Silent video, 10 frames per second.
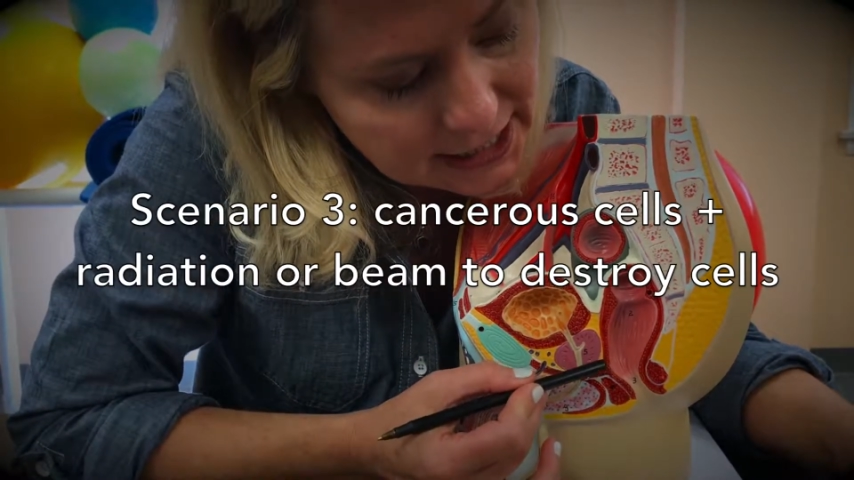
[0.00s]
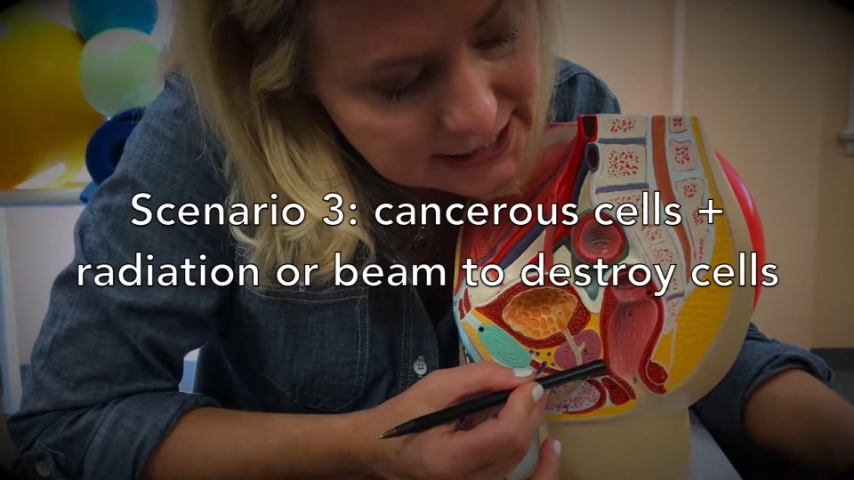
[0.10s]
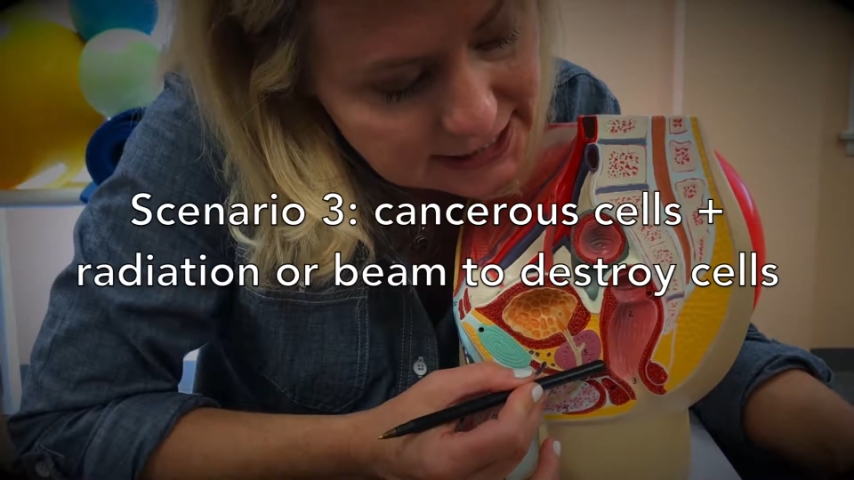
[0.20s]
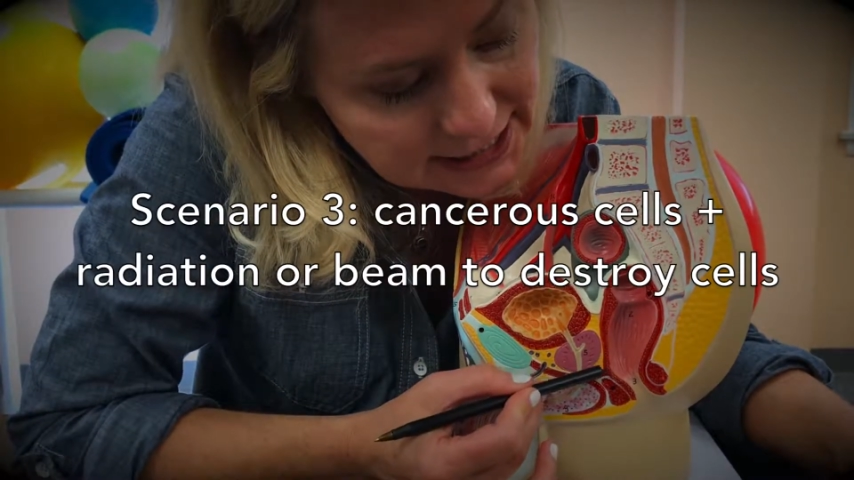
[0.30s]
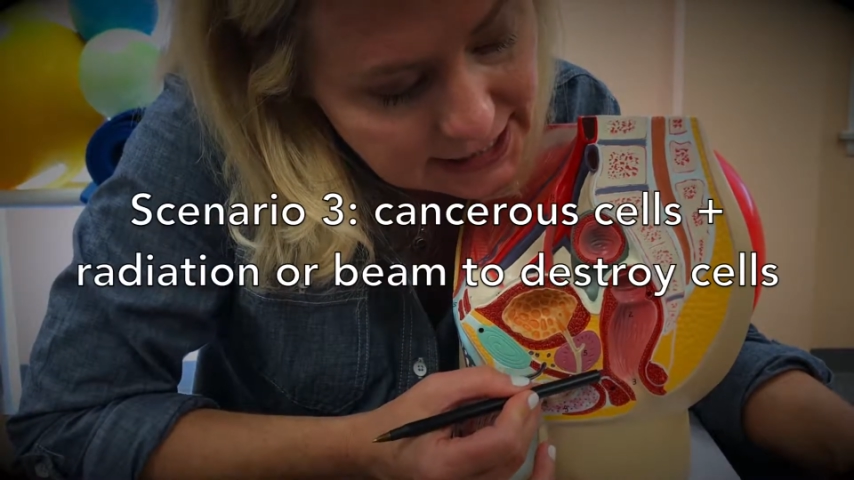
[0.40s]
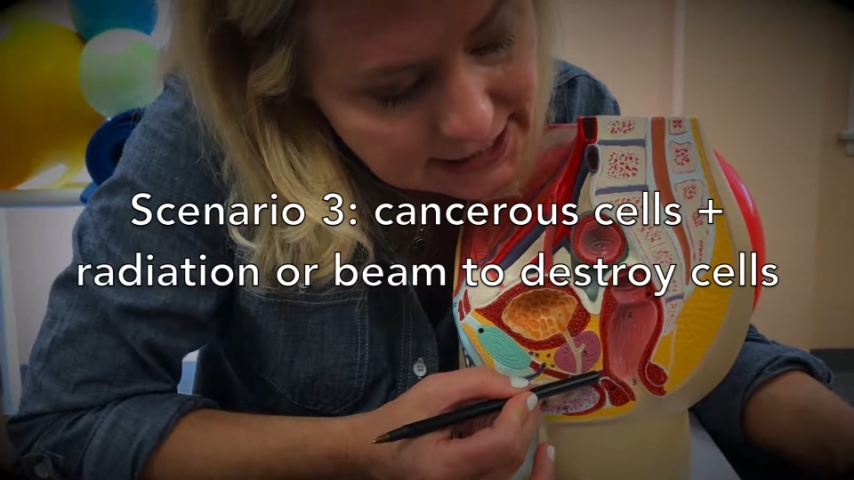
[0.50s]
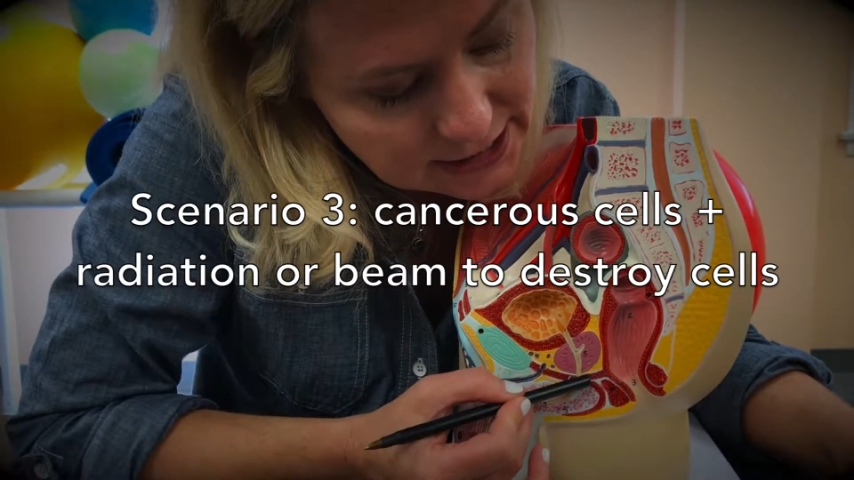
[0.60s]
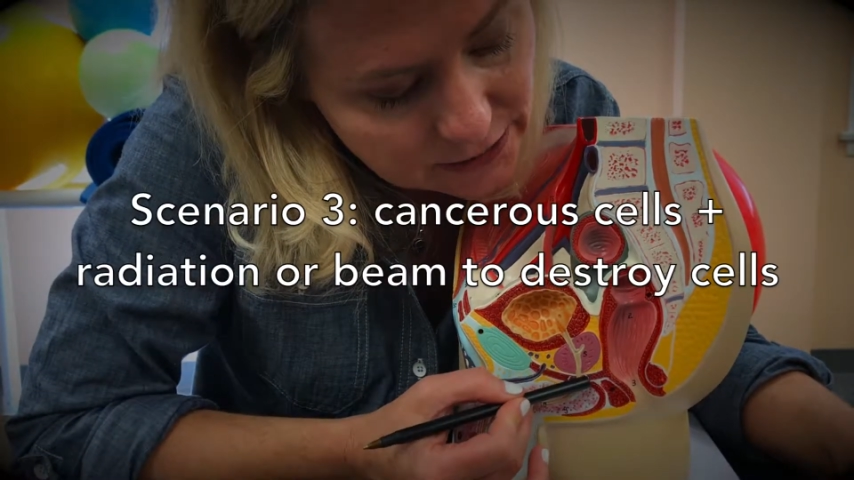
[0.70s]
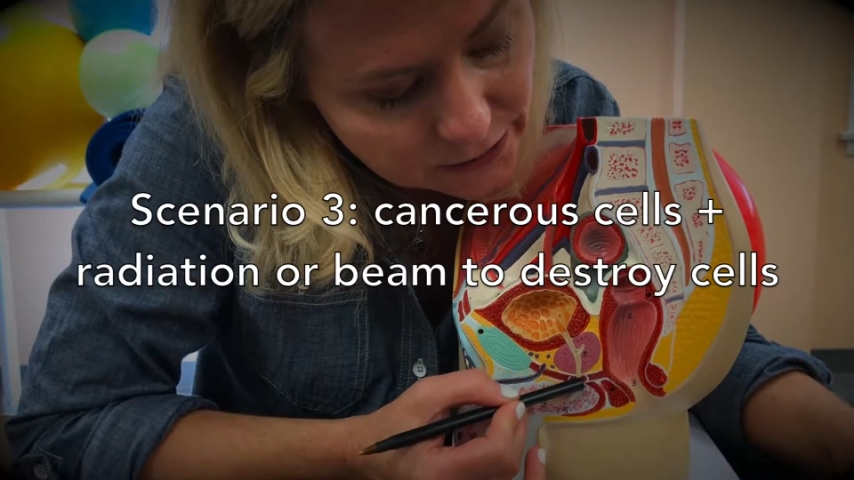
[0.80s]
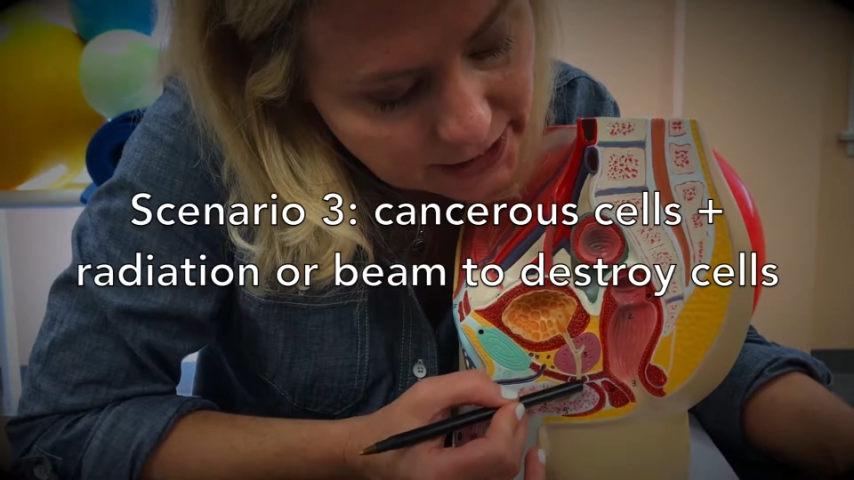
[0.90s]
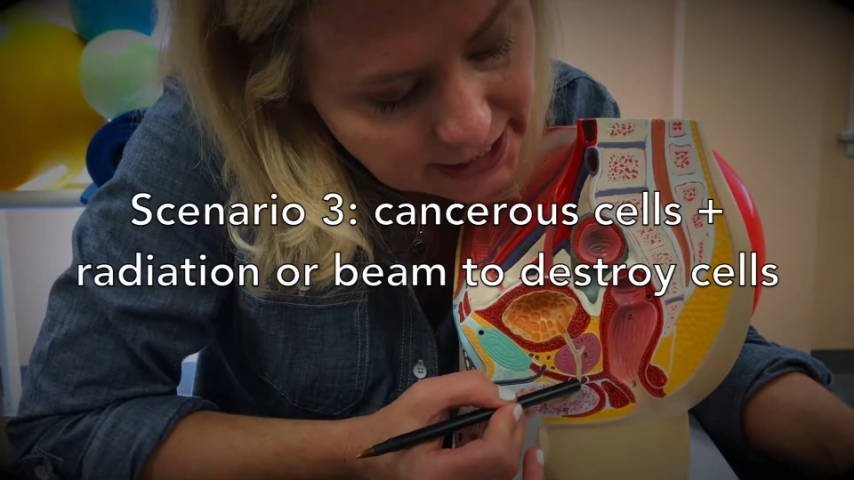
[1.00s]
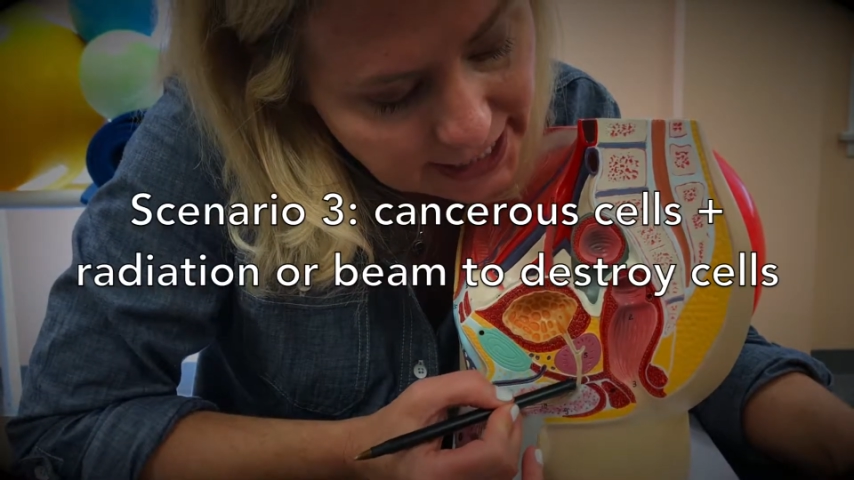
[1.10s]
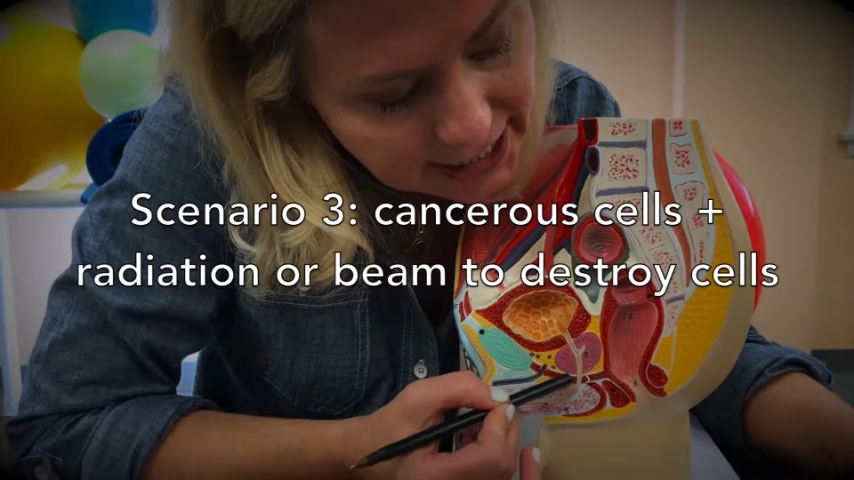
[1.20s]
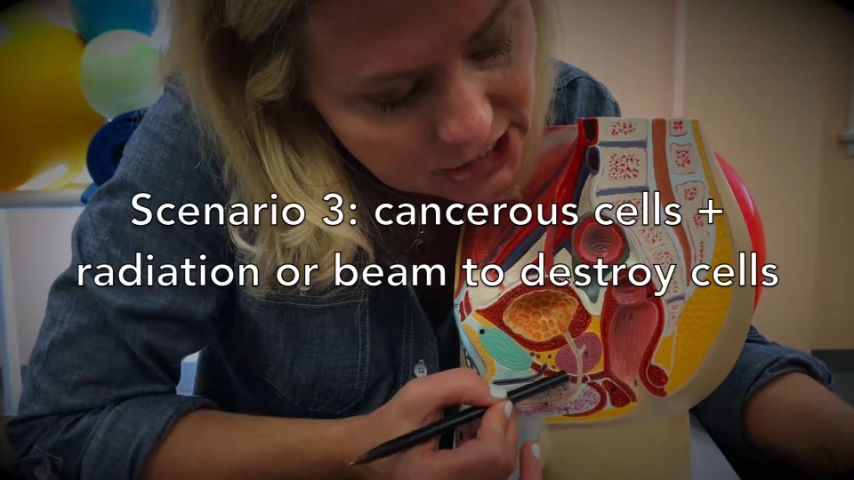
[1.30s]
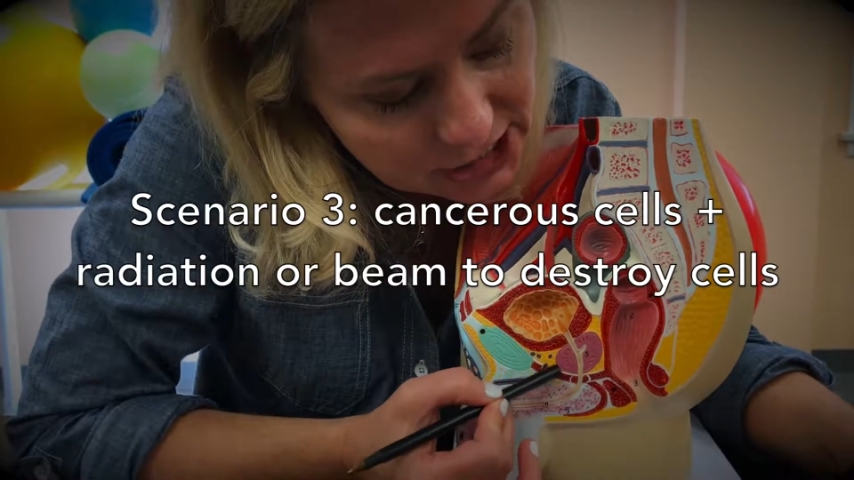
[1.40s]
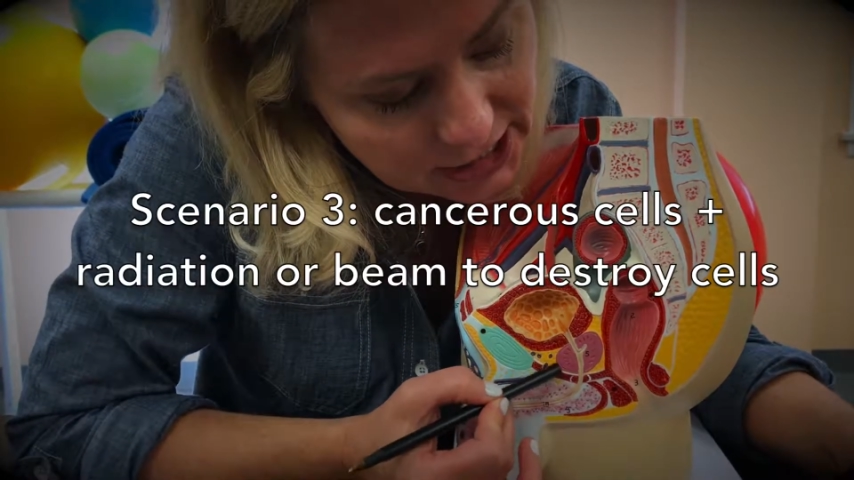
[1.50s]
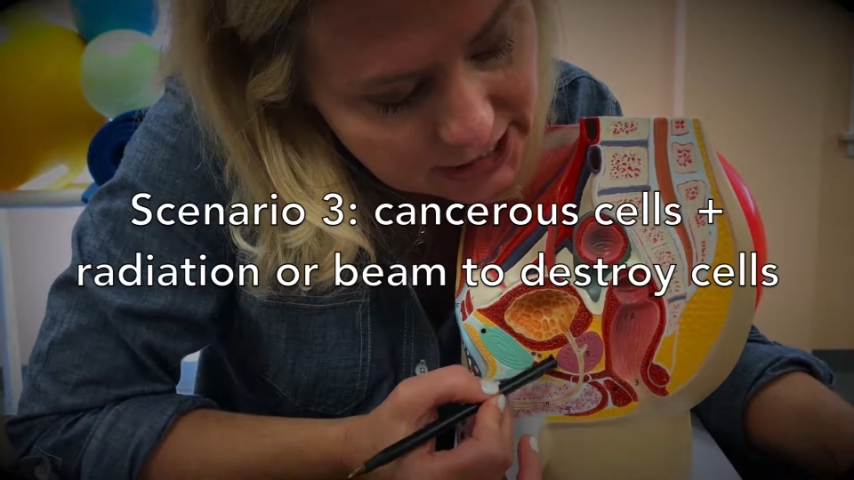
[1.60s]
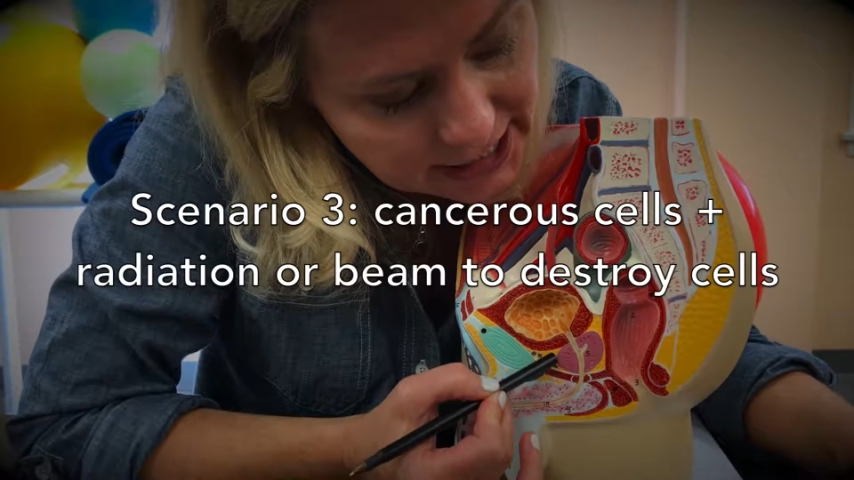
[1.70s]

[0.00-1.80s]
seeds of radiation